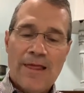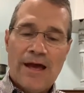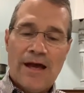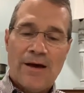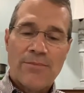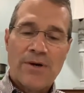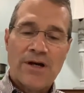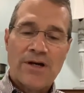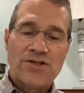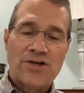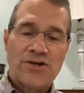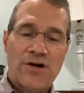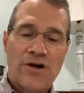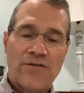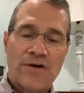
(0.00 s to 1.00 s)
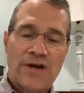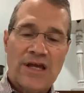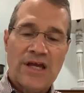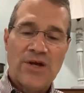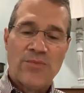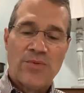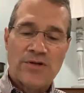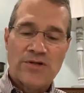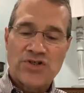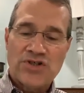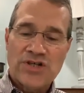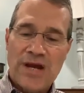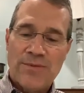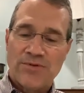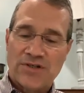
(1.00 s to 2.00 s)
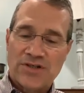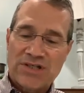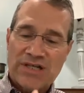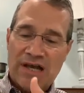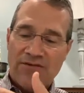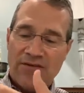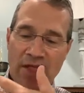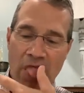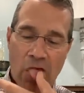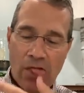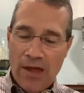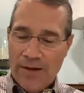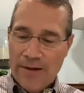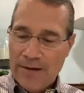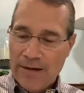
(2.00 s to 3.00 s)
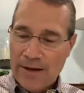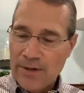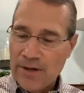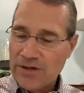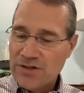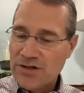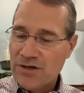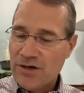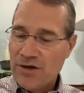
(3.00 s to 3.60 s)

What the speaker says: I'm going to turn over to Hebrews chapter 7. And